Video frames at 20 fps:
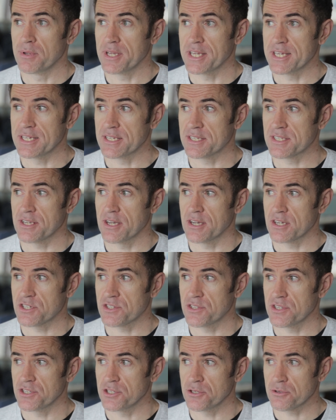be
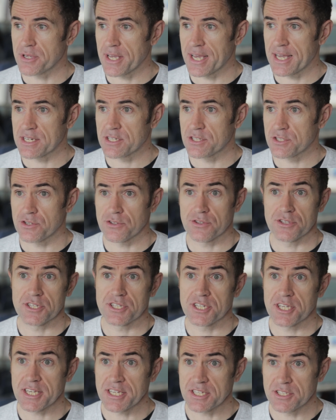such that you get to the
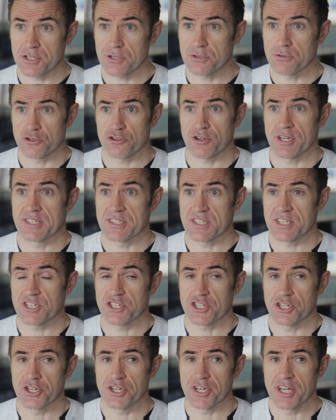T2
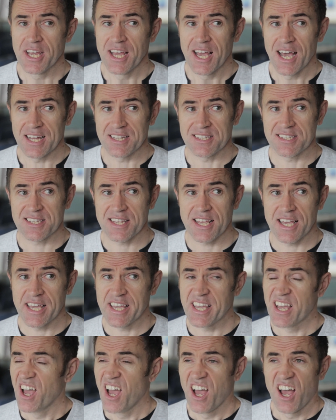transition and
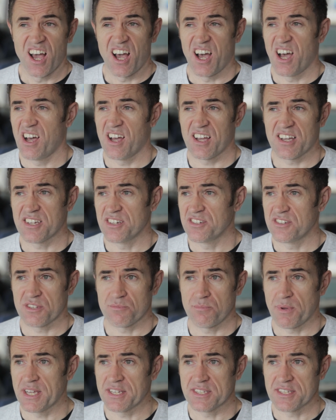say, I can
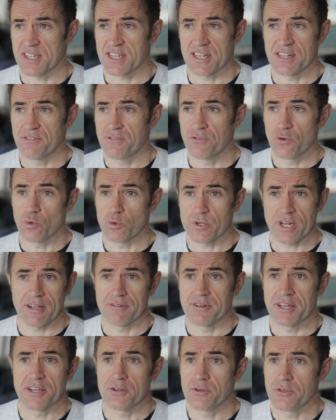just basically fall
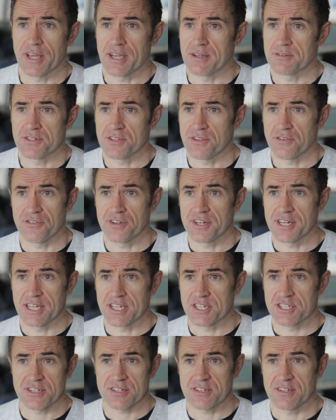downhill now to the
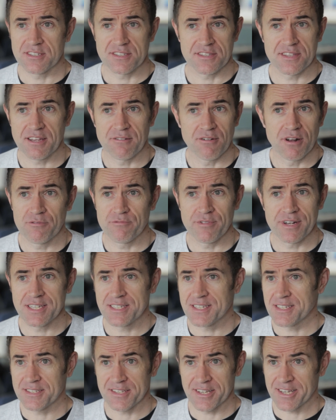finish, because there aren't
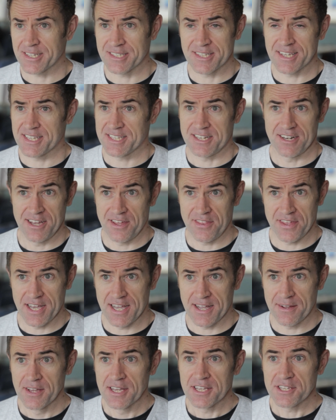races that exist like
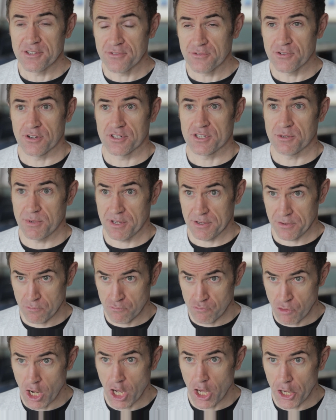that. You've got to be able to
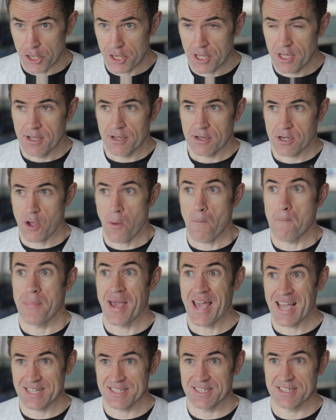run
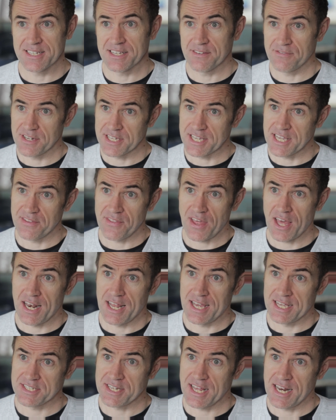competitively in that
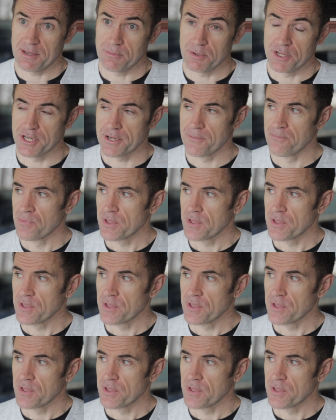last element.